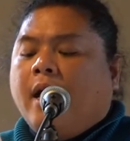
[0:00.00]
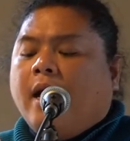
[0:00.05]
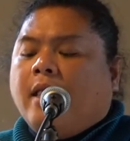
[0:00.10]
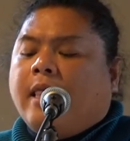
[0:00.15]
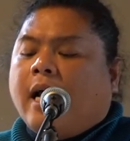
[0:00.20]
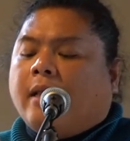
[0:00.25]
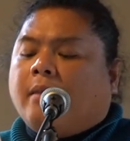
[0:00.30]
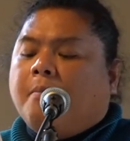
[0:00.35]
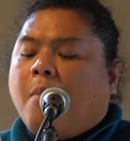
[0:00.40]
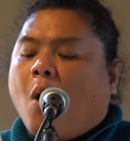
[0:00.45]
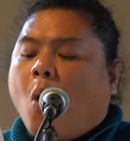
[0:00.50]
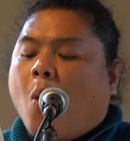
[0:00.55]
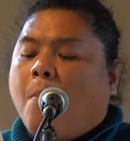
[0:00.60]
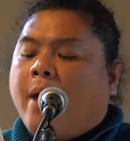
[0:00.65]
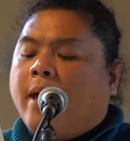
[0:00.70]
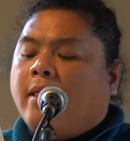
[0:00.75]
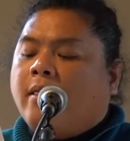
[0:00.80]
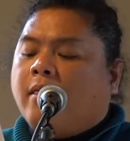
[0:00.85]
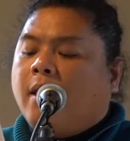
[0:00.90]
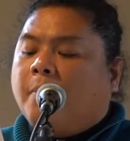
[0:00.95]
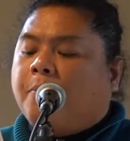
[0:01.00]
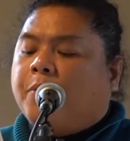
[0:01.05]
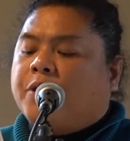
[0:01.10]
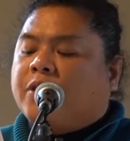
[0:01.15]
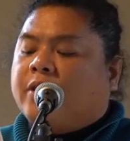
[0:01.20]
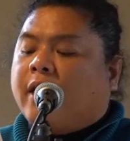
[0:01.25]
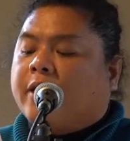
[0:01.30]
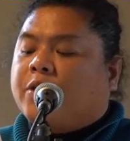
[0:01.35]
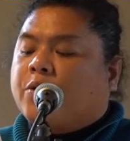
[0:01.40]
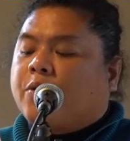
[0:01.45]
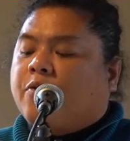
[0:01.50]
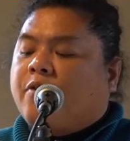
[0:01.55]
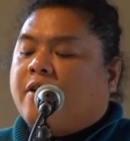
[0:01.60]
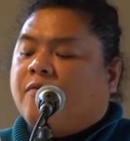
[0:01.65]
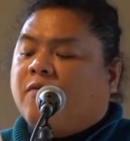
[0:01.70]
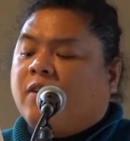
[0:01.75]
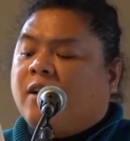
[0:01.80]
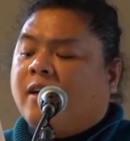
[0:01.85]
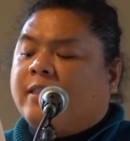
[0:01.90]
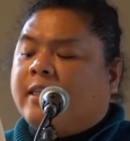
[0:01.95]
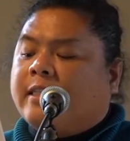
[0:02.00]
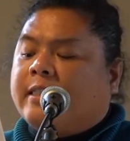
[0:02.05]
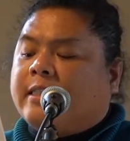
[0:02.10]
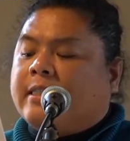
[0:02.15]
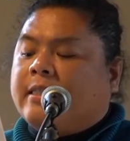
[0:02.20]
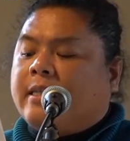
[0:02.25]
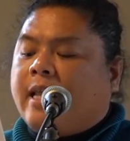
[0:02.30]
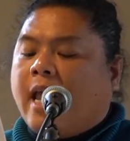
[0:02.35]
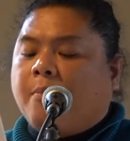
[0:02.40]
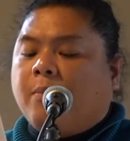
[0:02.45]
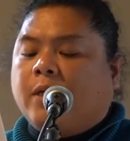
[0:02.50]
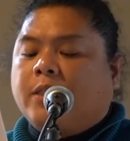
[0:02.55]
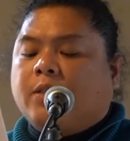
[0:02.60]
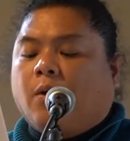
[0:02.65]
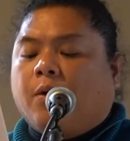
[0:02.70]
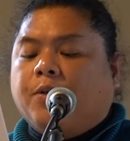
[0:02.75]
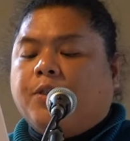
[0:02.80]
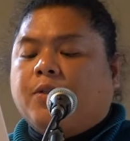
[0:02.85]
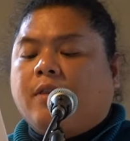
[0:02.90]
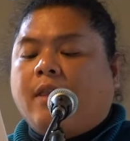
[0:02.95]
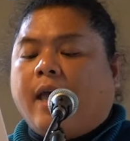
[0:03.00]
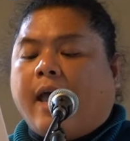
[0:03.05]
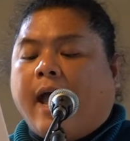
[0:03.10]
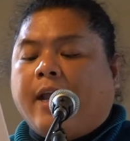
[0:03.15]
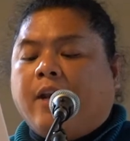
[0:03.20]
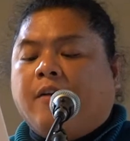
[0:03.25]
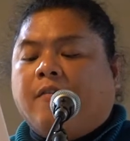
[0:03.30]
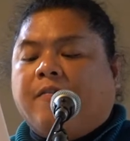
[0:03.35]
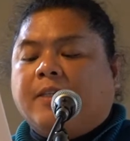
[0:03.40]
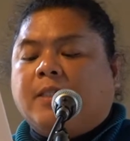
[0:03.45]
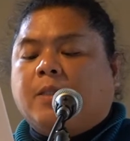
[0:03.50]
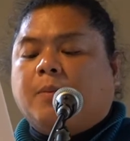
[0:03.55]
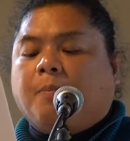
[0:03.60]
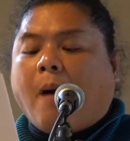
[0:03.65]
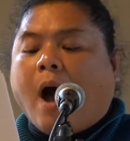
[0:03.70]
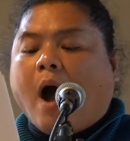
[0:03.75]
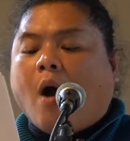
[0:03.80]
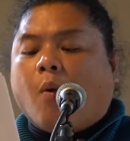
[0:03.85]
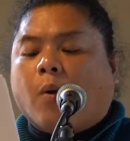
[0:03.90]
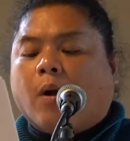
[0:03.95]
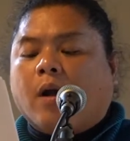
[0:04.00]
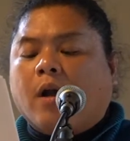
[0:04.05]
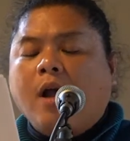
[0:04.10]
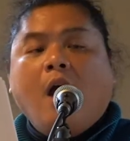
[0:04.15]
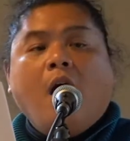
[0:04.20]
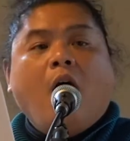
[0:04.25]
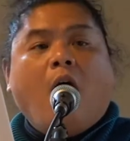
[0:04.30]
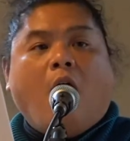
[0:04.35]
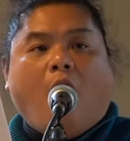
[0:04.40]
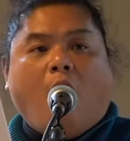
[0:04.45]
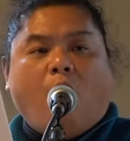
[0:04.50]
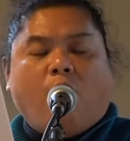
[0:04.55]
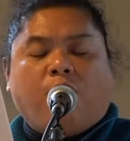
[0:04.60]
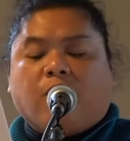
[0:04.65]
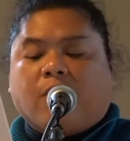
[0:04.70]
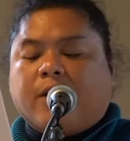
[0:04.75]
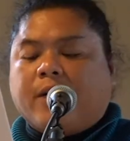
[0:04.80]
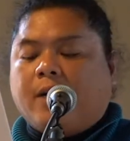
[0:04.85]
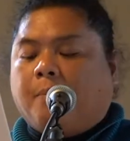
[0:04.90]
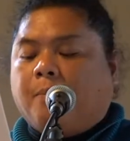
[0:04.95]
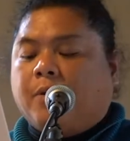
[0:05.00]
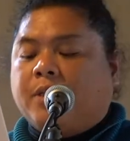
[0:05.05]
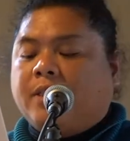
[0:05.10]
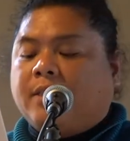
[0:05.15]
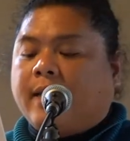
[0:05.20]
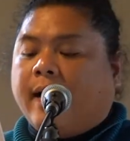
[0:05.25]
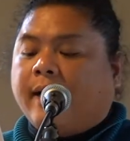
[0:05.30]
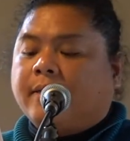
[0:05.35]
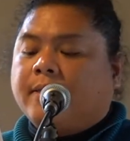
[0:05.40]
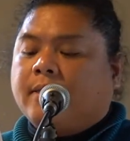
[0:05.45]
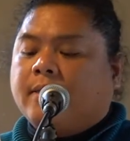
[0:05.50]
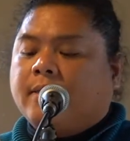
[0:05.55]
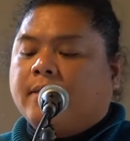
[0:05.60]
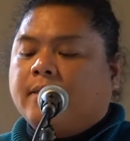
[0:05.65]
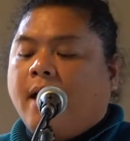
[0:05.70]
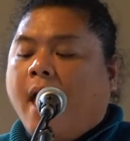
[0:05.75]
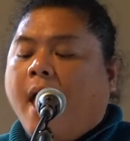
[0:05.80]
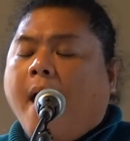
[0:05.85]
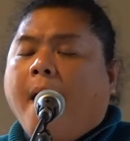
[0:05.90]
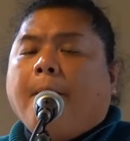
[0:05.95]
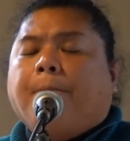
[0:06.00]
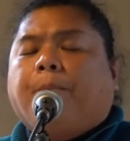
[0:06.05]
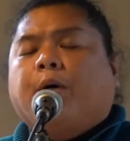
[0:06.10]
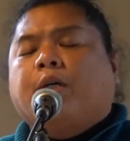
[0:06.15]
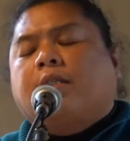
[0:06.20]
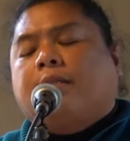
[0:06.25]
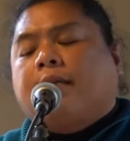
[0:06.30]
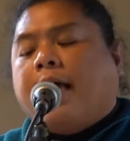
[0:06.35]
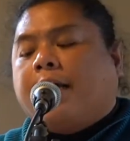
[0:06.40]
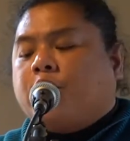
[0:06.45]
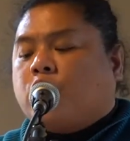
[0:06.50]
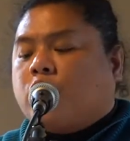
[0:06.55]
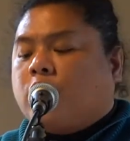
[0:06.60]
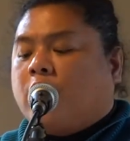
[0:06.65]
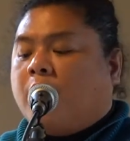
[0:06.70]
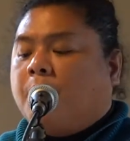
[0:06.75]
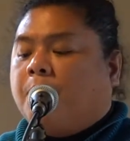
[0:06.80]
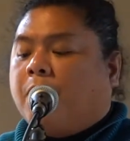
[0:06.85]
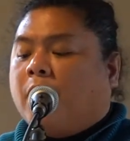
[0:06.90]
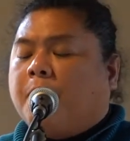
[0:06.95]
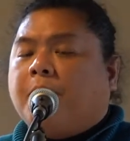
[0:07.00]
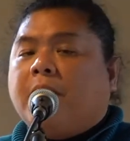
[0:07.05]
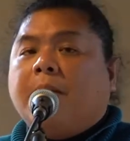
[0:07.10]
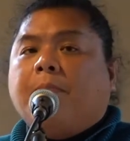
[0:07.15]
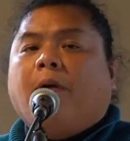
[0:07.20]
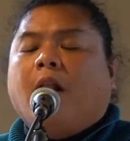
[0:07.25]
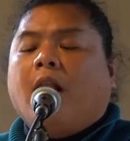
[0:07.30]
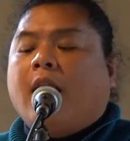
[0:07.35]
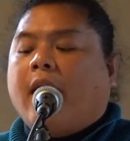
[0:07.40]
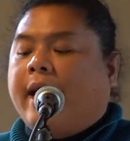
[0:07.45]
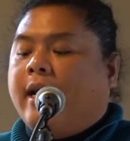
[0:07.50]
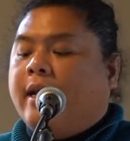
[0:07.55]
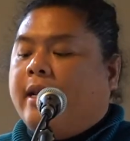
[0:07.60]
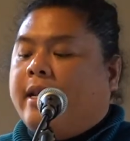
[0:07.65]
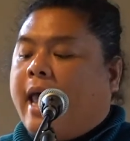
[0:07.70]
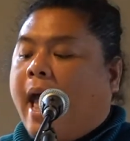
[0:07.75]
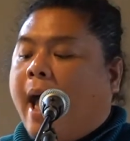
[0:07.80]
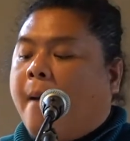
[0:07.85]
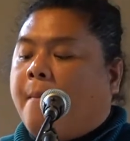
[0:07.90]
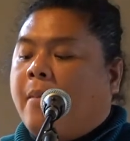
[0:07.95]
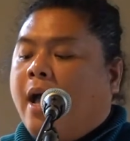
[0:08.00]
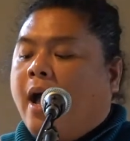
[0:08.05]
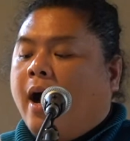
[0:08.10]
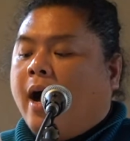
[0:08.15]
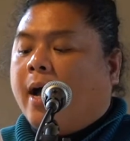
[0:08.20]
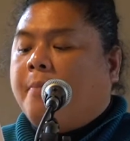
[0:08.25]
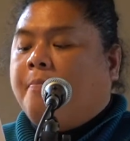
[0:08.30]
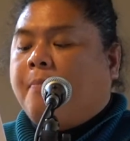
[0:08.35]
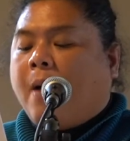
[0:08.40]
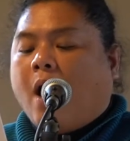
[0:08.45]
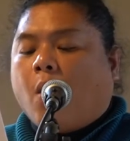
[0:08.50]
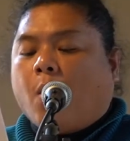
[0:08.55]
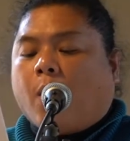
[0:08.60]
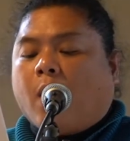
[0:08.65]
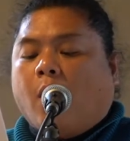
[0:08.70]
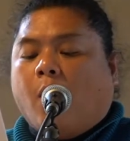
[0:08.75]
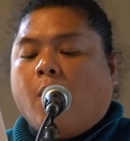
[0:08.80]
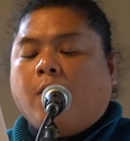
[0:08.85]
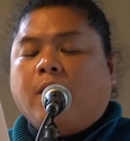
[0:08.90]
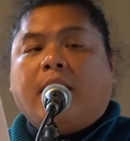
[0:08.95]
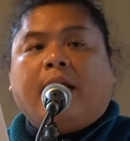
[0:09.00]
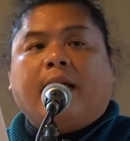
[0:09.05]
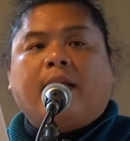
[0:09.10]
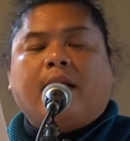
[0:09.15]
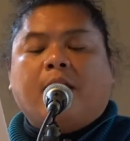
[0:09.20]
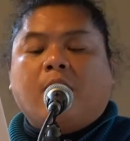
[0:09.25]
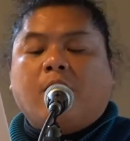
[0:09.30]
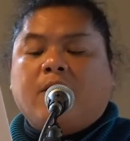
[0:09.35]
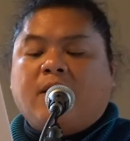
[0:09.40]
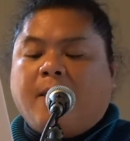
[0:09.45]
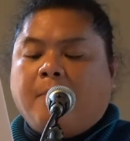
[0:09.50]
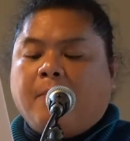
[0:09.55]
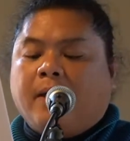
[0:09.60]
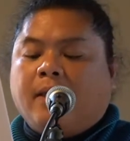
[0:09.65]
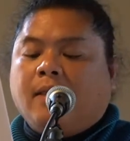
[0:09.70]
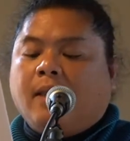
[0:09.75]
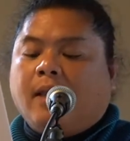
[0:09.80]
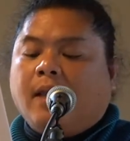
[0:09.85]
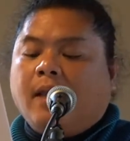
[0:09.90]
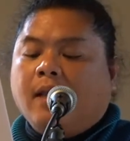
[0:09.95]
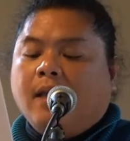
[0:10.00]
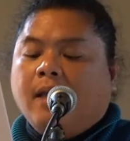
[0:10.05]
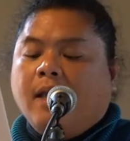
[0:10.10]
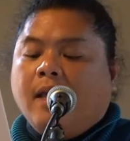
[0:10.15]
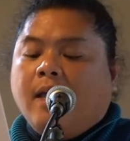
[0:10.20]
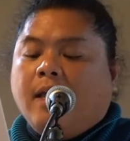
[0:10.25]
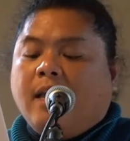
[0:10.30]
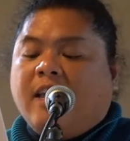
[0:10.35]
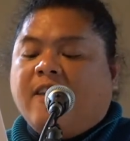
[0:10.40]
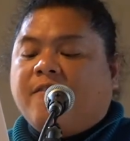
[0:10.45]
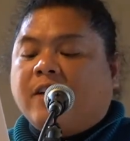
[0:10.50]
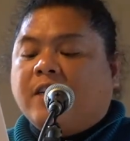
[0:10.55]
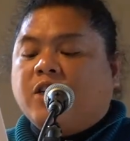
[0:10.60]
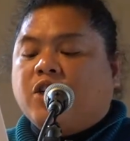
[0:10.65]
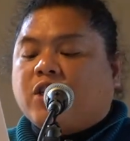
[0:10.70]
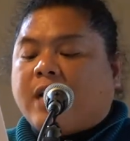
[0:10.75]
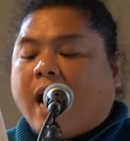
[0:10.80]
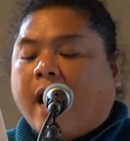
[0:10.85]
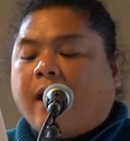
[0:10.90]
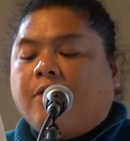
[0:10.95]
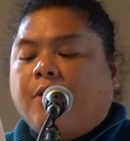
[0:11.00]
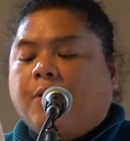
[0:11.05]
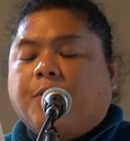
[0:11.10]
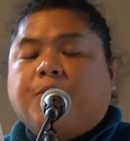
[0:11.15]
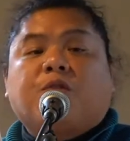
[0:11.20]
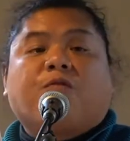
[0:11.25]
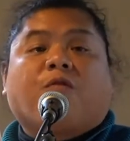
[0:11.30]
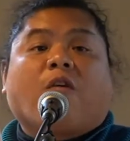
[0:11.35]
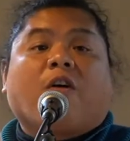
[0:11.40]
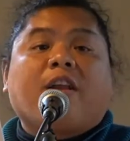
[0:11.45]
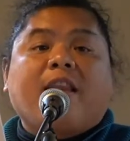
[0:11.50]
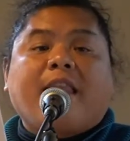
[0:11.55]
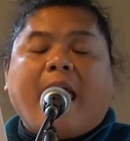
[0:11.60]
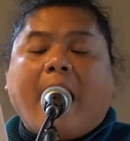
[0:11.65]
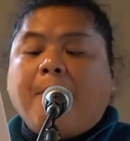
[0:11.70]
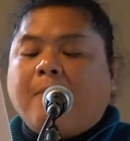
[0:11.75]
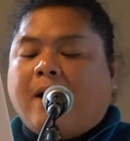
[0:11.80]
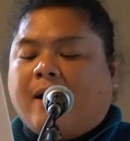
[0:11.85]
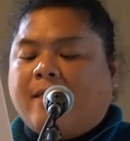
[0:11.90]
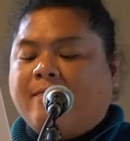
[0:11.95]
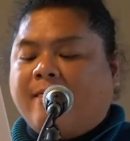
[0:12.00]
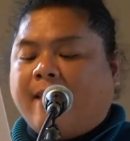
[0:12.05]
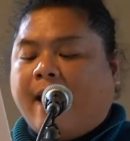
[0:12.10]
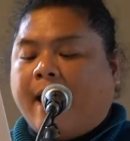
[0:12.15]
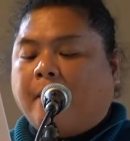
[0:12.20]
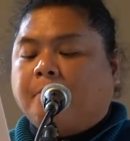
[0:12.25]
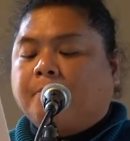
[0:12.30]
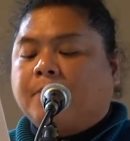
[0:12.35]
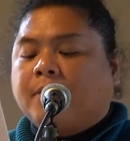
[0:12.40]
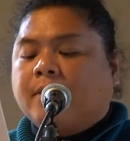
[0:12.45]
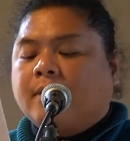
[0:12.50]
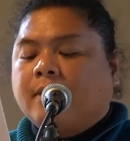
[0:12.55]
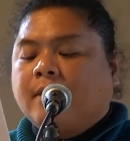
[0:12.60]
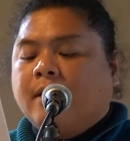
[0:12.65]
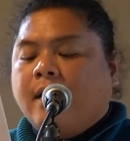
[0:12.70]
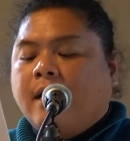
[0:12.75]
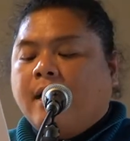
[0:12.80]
That moment, the possessor revealed its name as also the end of its power over the possessed. Possession for people like them had power only in anonymity. Even shadows for them had names.